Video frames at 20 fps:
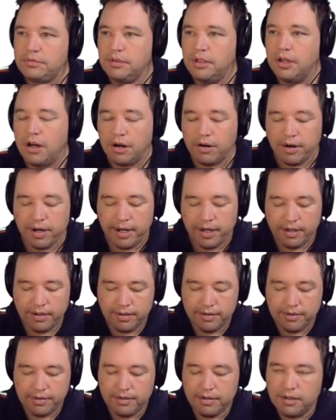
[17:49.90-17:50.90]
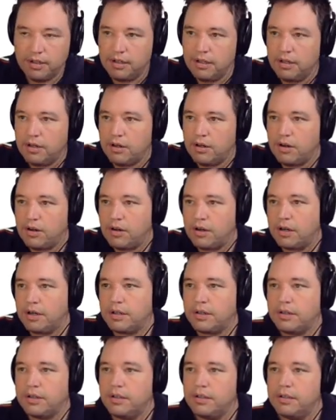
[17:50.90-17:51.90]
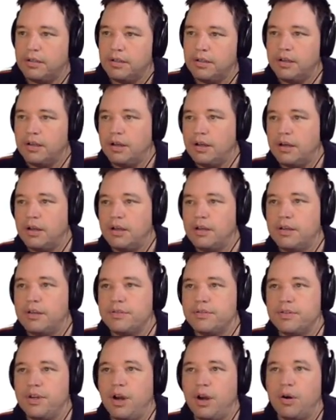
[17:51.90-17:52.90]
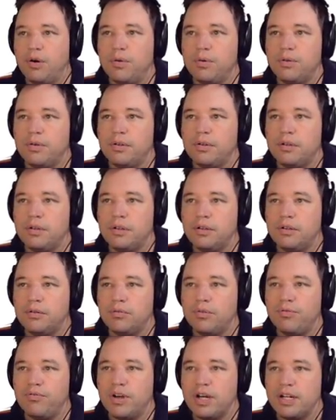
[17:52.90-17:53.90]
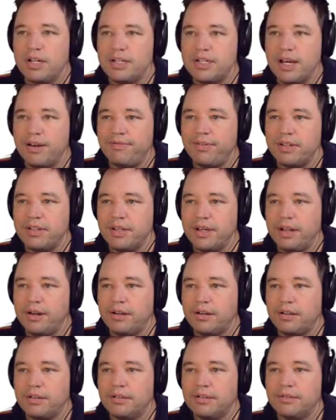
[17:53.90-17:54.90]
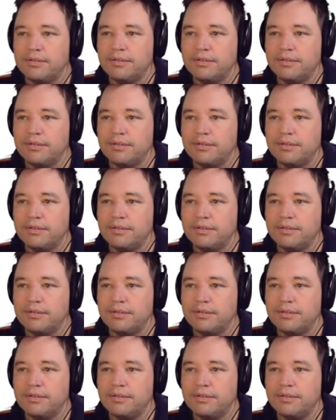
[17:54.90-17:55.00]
All right, Arc. So we've got a dev container.